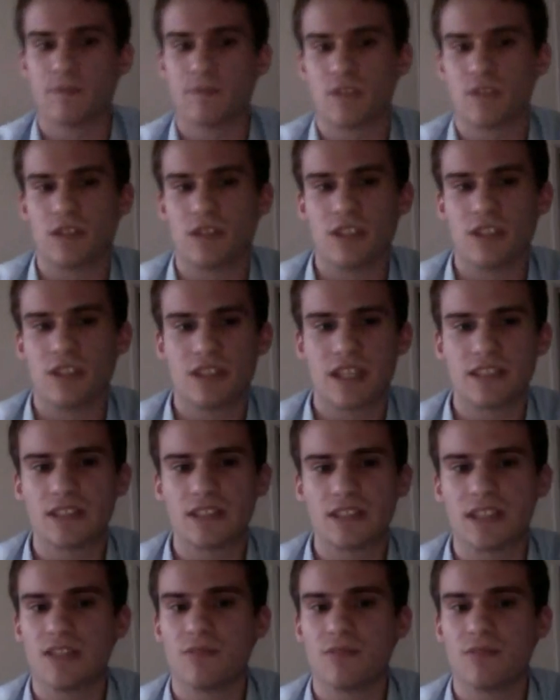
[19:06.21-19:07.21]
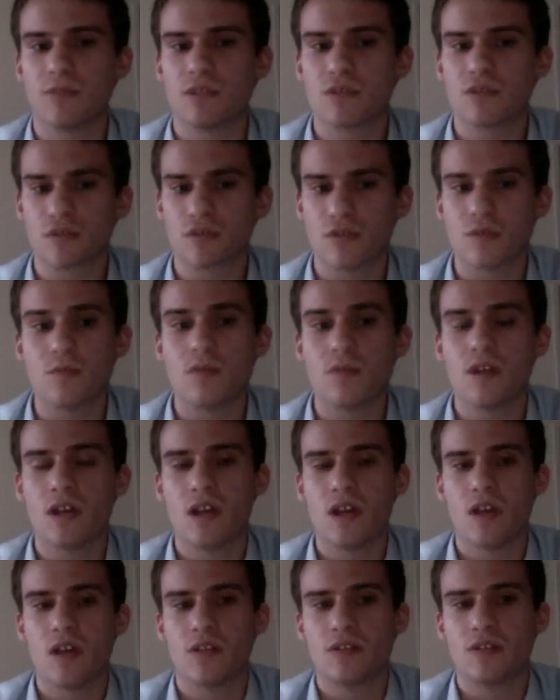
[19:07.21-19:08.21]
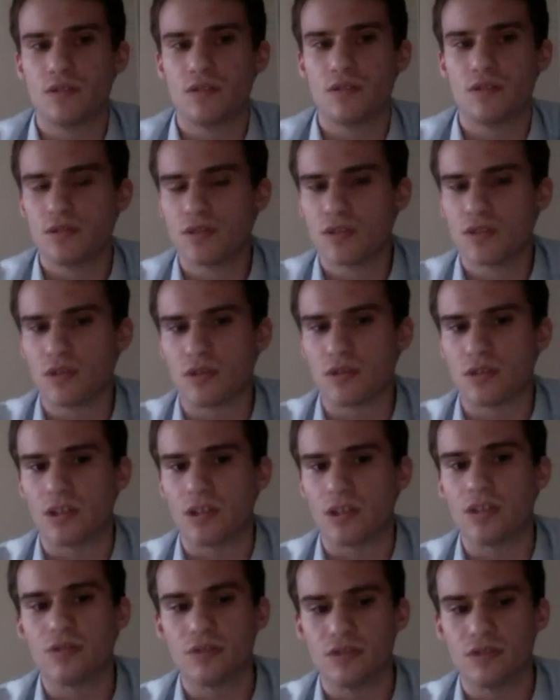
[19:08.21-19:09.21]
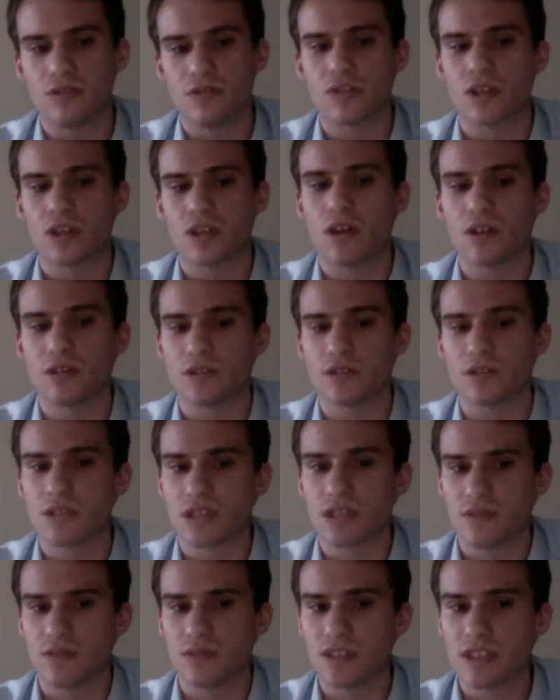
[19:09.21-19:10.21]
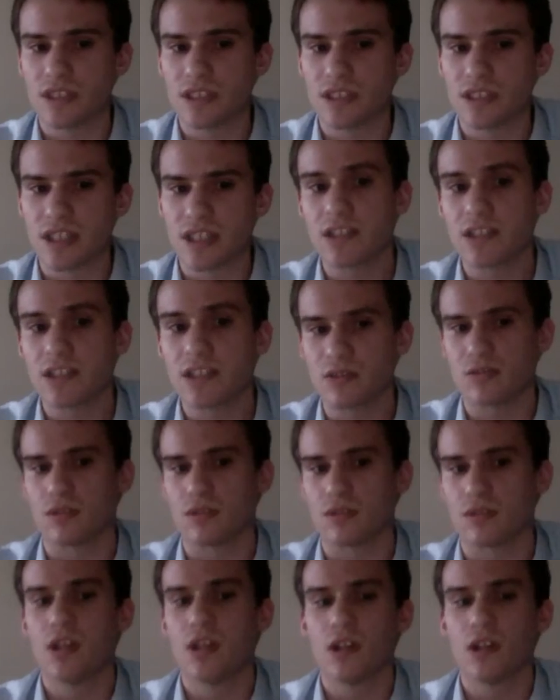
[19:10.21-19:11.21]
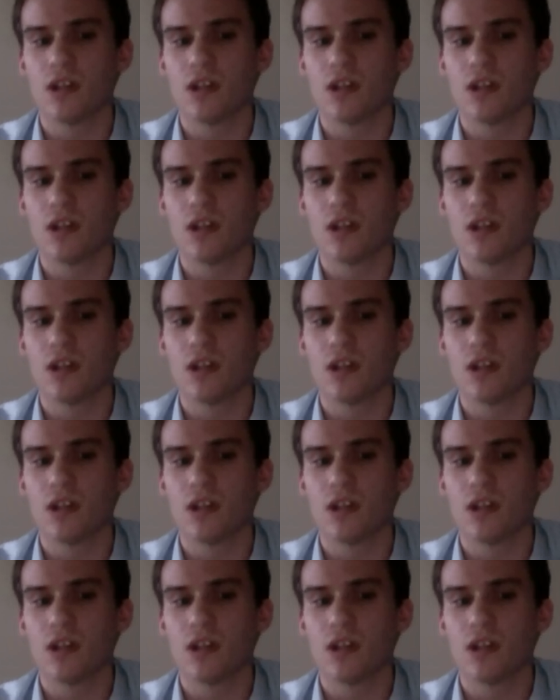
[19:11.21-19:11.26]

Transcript: So it doesn't leave much room to use Tor and to use other services like Tor